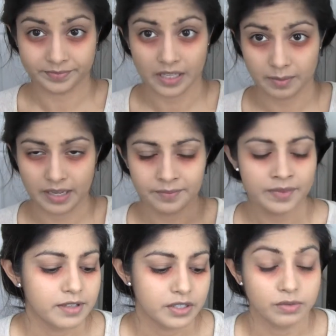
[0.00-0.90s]
like me,
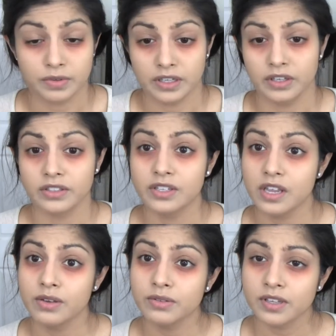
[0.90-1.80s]
this is really good to
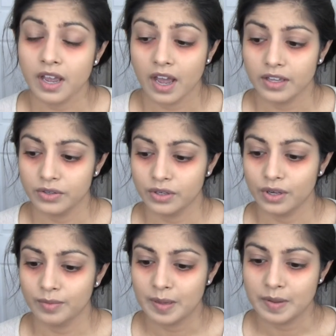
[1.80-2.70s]
use. You could
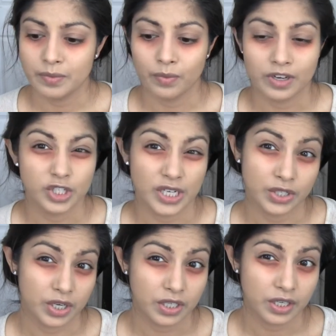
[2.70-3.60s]
go maybe one
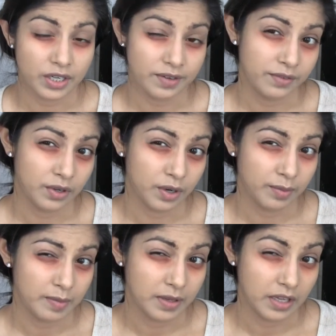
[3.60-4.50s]
shade darker if you're
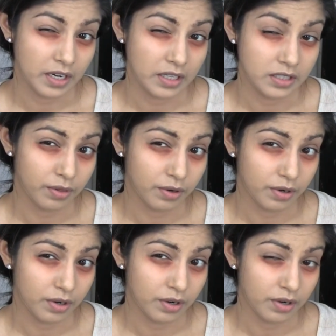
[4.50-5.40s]
maybe like an
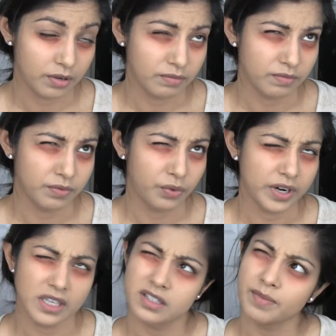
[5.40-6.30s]
NC
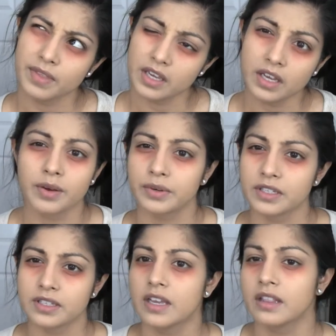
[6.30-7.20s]
40 something, I want
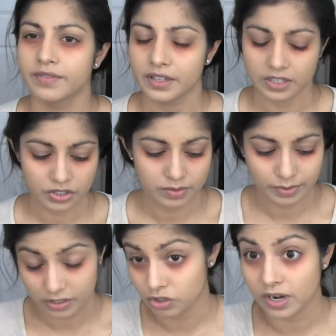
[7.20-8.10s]
to say, in foundation,
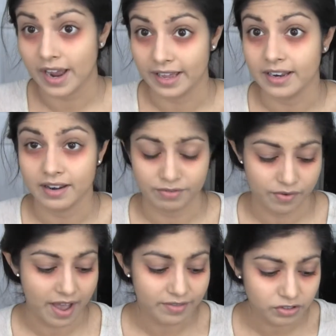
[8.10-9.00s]
but try it. If
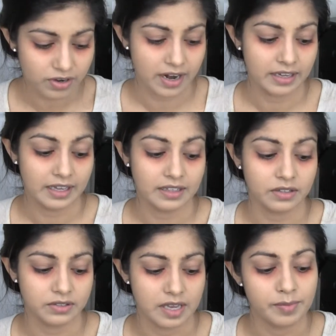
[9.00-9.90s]
you haven't tried it, get a
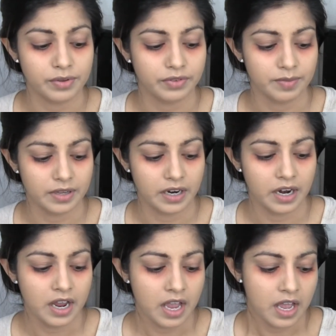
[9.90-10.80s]
little sample from
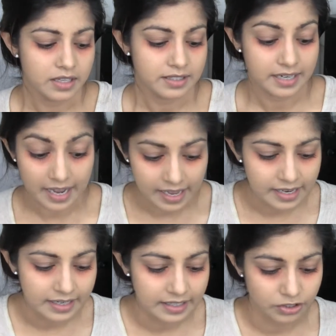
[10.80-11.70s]
their
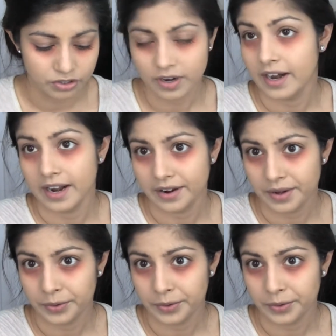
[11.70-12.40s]
stand and just try it out at